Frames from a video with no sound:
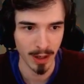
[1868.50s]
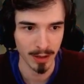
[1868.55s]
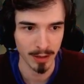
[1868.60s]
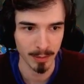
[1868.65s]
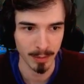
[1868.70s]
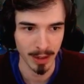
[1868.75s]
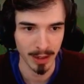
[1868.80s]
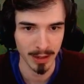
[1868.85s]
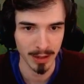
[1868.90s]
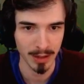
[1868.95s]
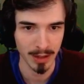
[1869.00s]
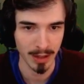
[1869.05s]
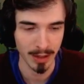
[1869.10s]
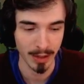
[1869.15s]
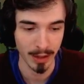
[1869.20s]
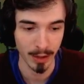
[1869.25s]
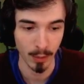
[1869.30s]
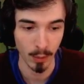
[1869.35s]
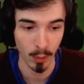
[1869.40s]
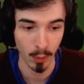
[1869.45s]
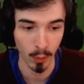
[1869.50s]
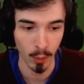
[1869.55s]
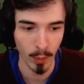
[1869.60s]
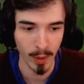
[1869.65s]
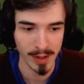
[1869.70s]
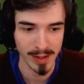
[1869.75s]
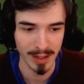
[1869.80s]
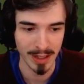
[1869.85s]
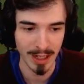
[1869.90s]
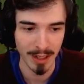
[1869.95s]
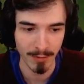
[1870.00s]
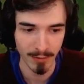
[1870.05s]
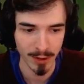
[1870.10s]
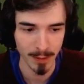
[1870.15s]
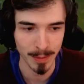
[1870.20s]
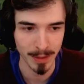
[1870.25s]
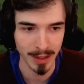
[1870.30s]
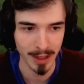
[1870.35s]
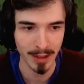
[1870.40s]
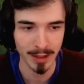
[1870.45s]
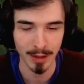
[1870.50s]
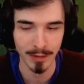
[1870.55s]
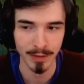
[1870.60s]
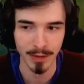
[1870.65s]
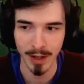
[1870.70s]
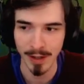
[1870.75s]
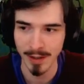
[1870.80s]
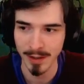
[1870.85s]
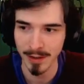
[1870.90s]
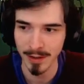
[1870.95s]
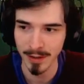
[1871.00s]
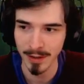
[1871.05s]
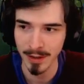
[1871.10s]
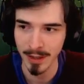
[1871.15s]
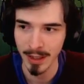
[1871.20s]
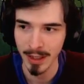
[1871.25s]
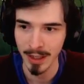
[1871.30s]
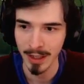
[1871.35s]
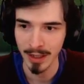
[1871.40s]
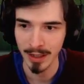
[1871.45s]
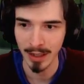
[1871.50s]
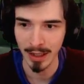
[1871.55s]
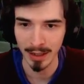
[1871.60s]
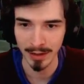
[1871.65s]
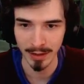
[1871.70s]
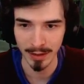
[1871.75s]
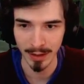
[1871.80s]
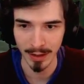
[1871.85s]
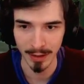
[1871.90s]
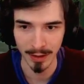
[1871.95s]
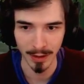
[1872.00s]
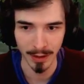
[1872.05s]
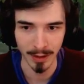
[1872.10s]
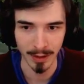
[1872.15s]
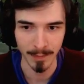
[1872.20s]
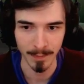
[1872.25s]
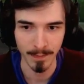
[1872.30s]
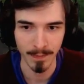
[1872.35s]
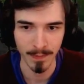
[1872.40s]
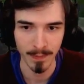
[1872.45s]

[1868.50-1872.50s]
to play it and they will always inevitably end up fighting and then they die,